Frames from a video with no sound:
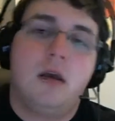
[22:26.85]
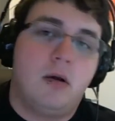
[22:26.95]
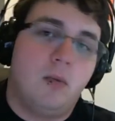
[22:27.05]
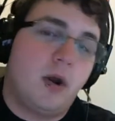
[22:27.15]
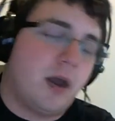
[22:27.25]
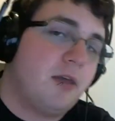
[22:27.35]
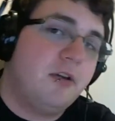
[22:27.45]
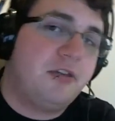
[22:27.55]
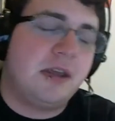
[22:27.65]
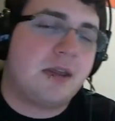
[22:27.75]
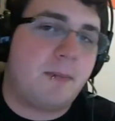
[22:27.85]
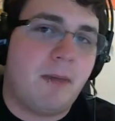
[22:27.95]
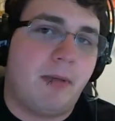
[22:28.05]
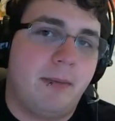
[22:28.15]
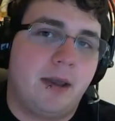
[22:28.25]
One other thing that
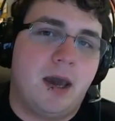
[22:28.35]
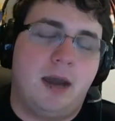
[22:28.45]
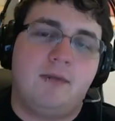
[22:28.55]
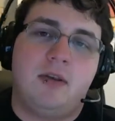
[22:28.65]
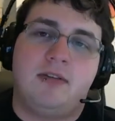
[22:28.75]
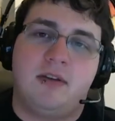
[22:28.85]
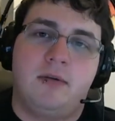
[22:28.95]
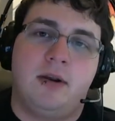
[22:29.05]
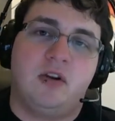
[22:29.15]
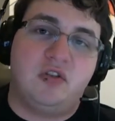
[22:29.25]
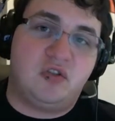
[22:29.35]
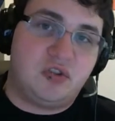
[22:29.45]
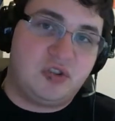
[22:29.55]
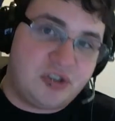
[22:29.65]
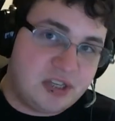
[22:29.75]
people have been kind of considering
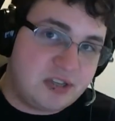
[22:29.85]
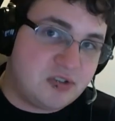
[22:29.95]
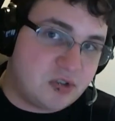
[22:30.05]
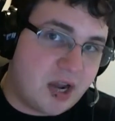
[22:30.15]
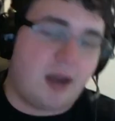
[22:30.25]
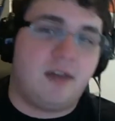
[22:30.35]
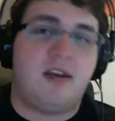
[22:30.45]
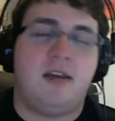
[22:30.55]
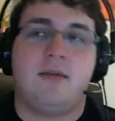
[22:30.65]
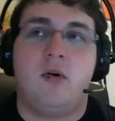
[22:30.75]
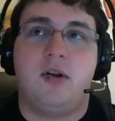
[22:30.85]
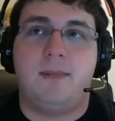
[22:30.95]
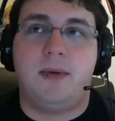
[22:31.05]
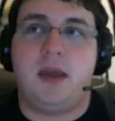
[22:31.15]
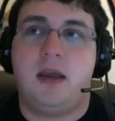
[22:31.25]
cheese strategy is going to
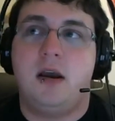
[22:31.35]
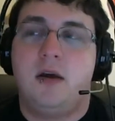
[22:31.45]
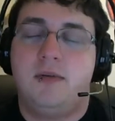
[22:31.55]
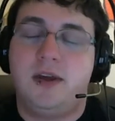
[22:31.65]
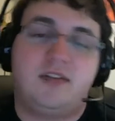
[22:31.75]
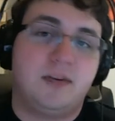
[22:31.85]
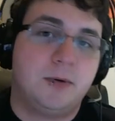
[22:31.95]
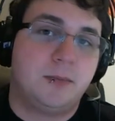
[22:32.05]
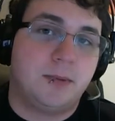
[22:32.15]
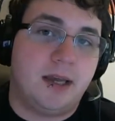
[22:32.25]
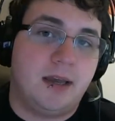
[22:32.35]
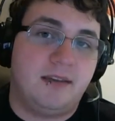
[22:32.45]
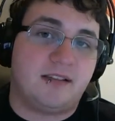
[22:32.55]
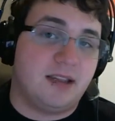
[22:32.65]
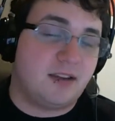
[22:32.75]
be the Azubu
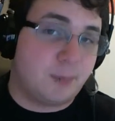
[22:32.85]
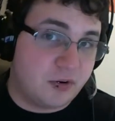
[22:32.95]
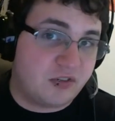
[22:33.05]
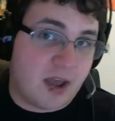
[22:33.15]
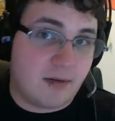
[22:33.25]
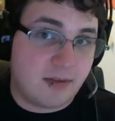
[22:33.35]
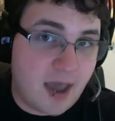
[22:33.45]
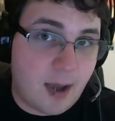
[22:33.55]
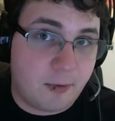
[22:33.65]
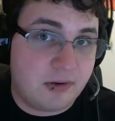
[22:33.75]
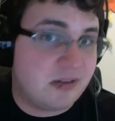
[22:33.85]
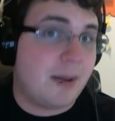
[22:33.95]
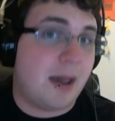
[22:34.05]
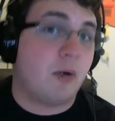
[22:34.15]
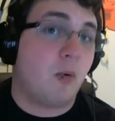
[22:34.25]
Blaze, let's push down towers no
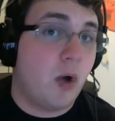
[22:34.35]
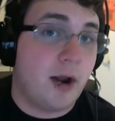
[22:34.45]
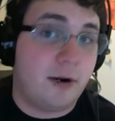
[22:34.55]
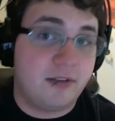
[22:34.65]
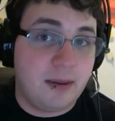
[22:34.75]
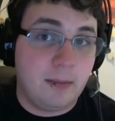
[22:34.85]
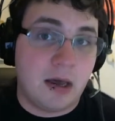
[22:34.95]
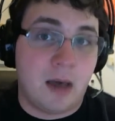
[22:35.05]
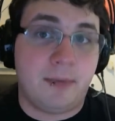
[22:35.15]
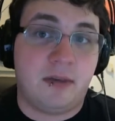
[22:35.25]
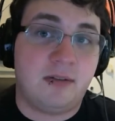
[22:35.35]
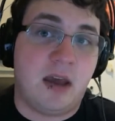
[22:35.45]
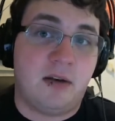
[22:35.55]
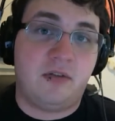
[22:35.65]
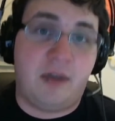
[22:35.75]
matter what our team comp is
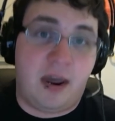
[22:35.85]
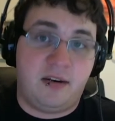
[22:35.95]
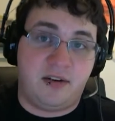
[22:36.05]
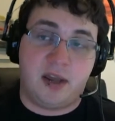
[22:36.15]
kind of strategy.